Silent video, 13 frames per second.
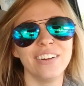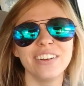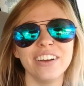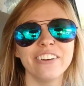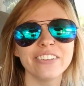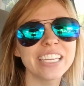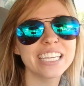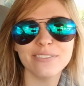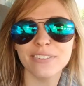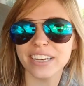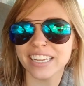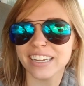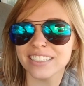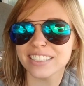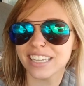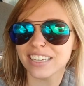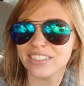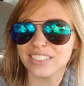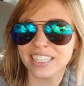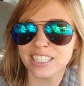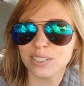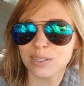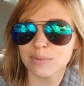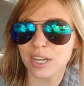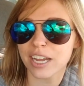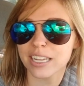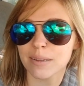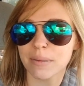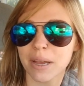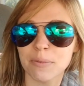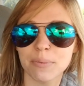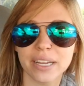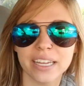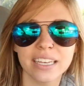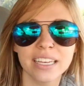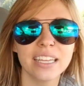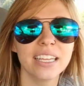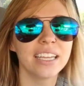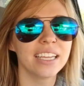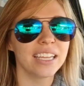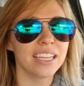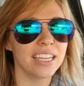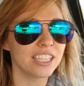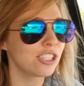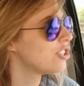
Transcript: don't know if anybody else understands what I'm talking about, but it's